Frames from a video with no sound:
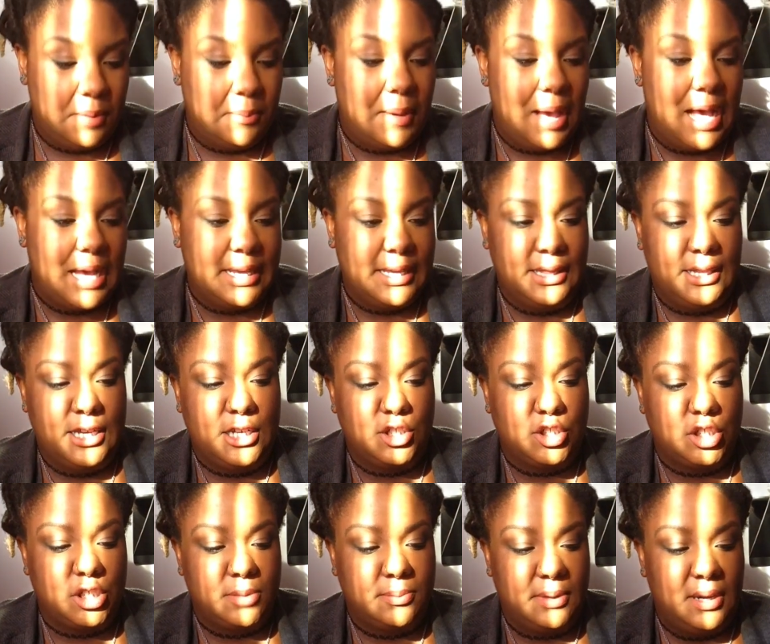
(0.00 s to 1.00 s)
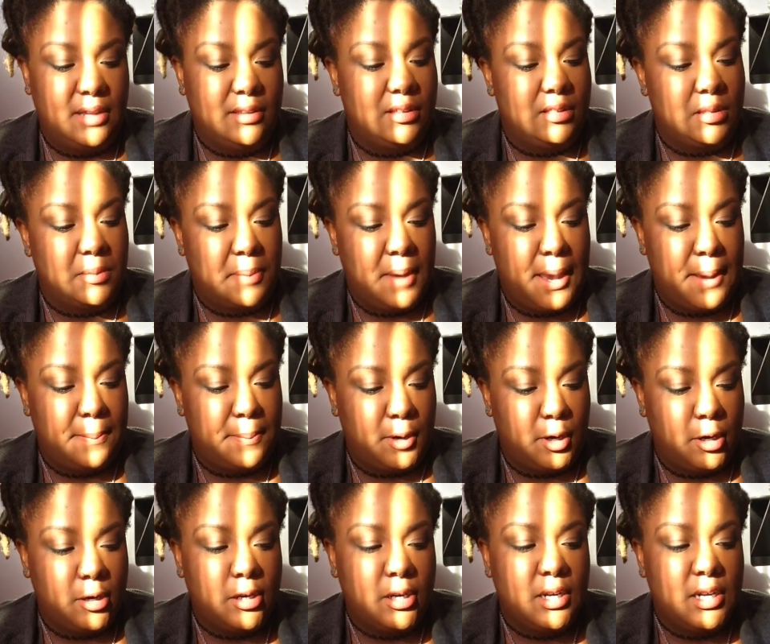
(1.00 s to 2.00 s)
and Pocket Ledger because of the
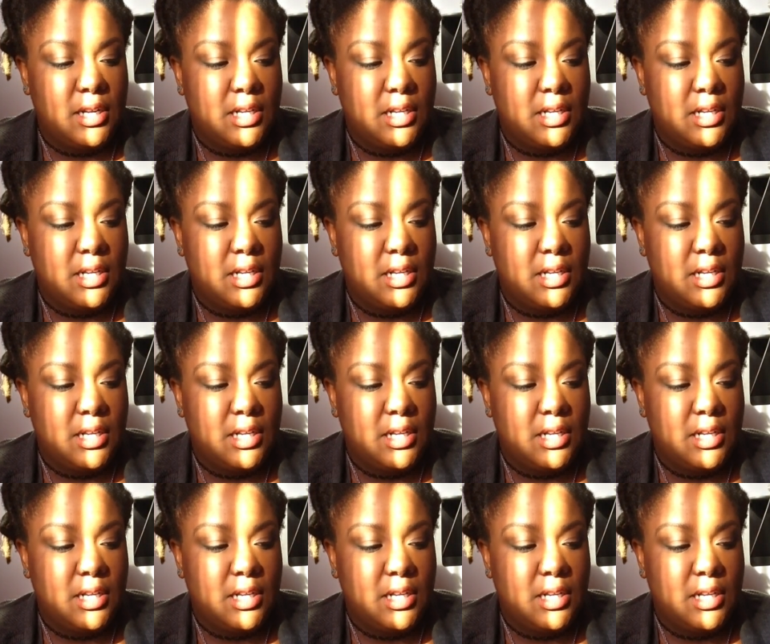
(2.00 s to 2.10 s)
paper.